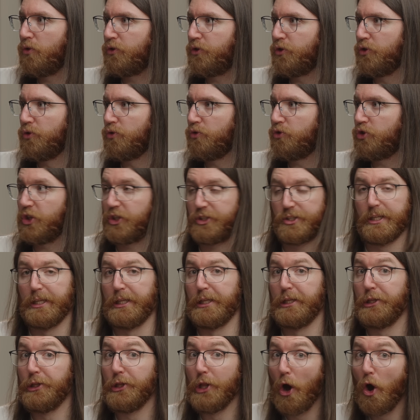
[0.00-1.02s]
to just
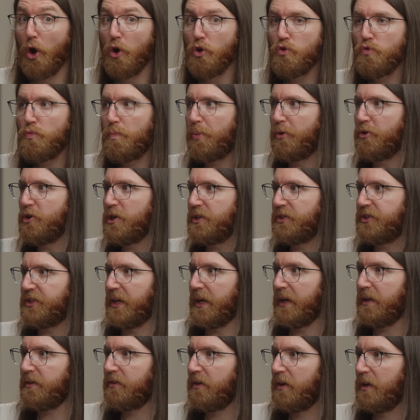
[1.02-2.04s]
low
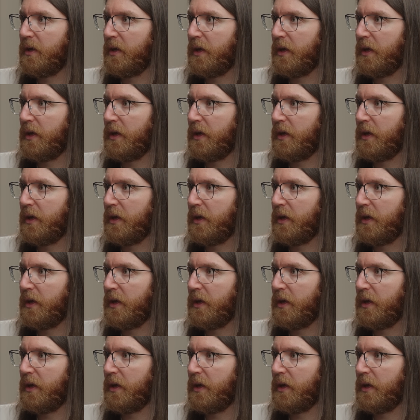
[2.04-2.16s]
preset,